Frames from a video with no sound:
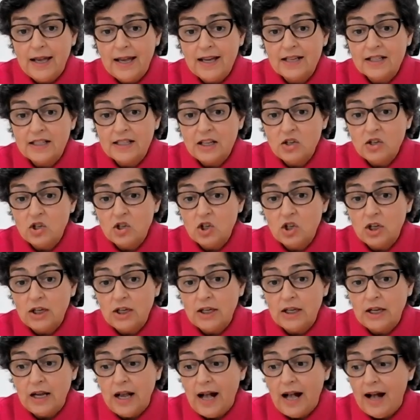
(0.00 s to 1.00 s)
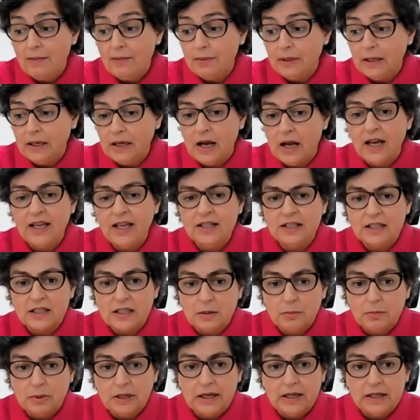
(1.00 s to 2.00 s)
essentially having
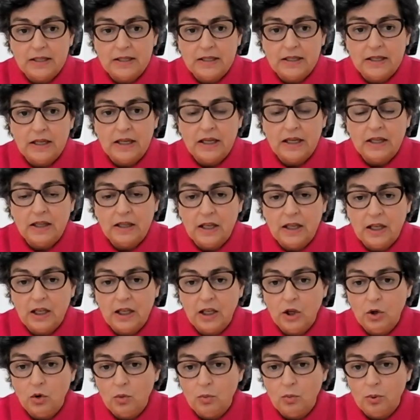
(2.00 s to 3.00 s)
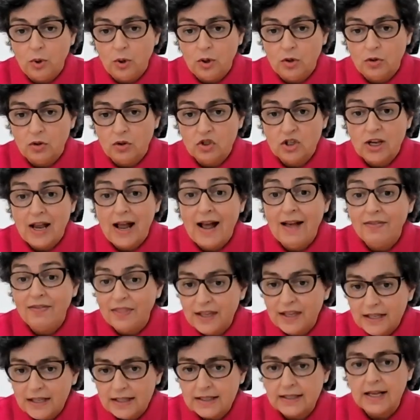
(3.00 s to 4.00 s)
instability in the EU borders.
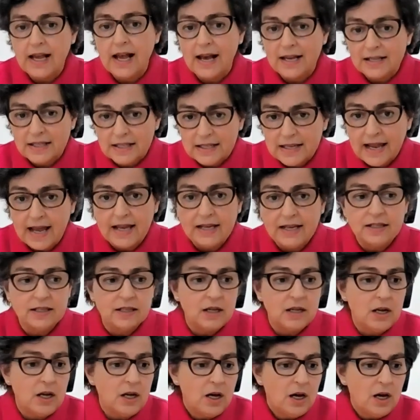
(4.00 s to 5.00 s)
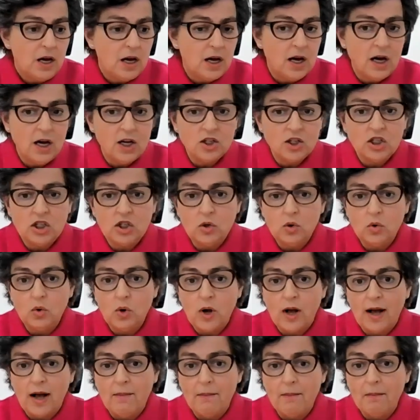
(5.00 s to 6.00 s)
And this has led
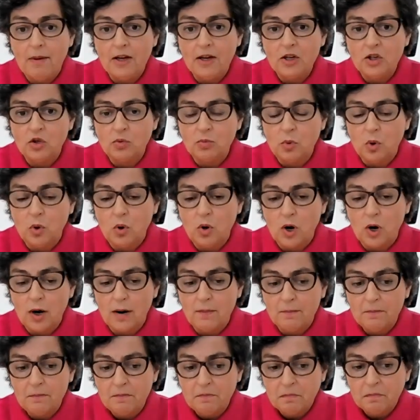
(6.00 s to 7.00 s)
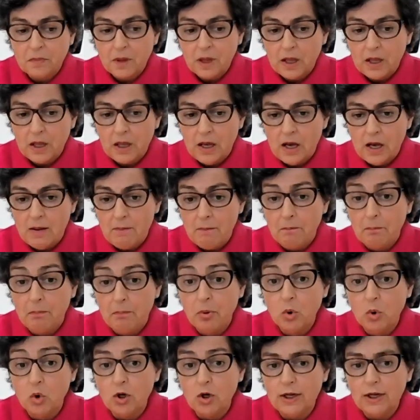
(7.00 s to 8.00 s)
to a much more
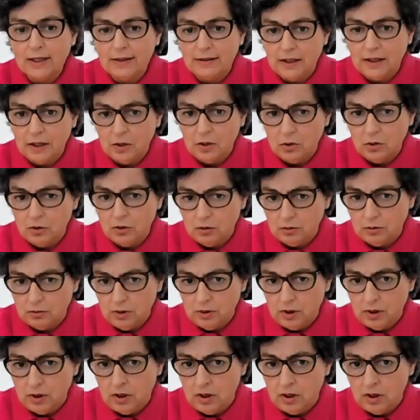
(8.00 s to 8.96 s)
political